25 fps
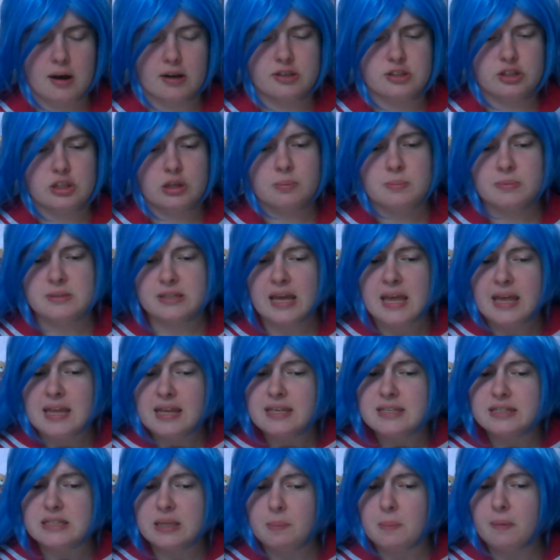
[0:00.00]
costumes?
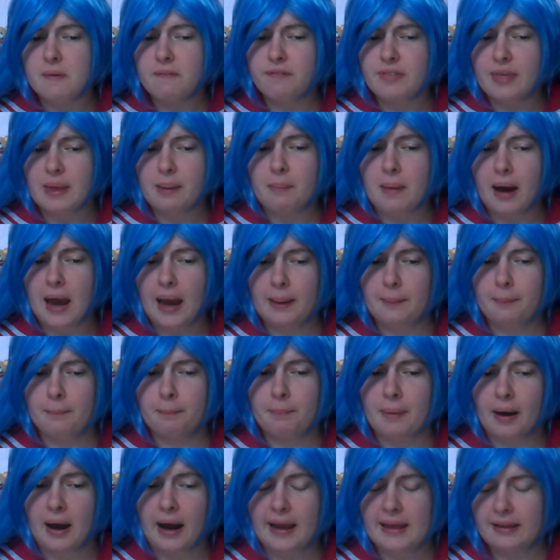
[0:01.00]
Some of them I
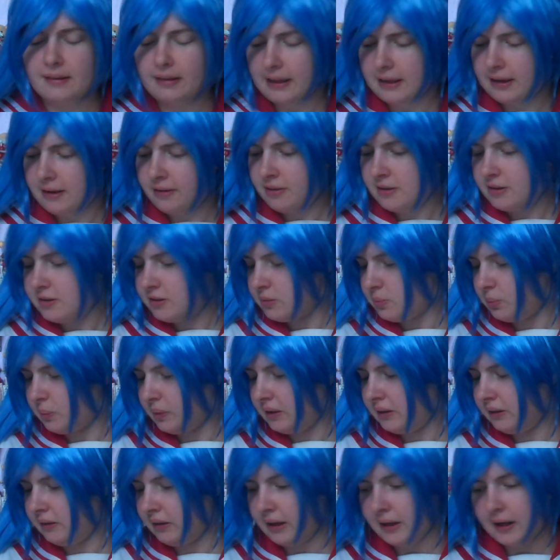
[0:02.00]
buy, like this
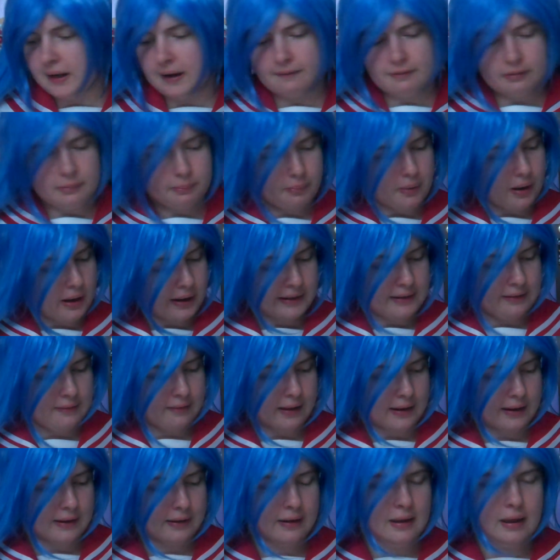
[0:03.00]
one I got from
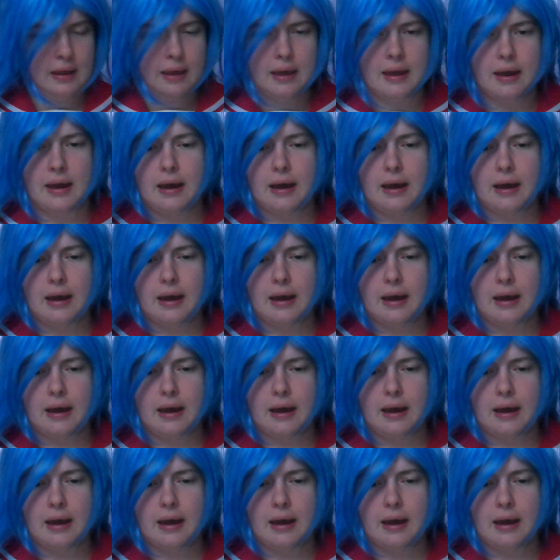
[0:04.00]
Bodyline,